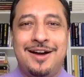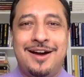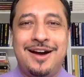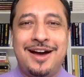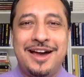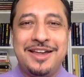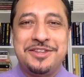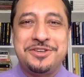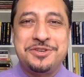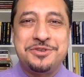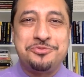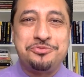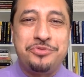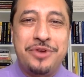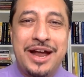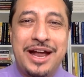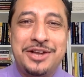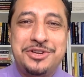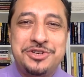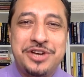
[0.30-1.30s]
Hi, this is
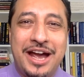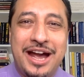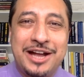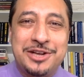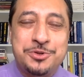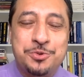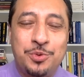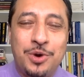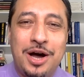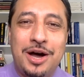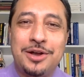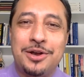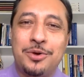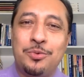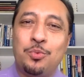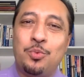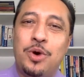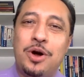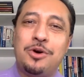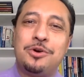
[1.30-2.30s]
Reg Athwal
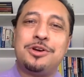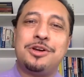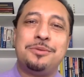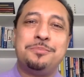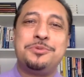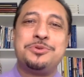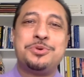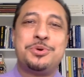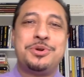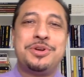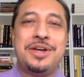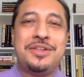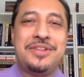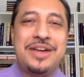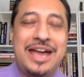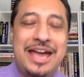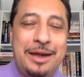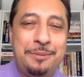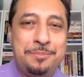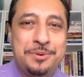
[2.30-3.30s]
and welcome to
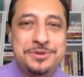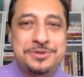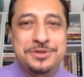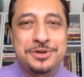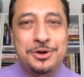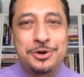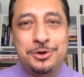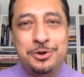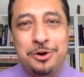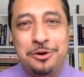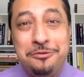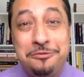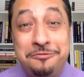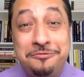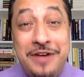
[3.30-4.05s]
another episode on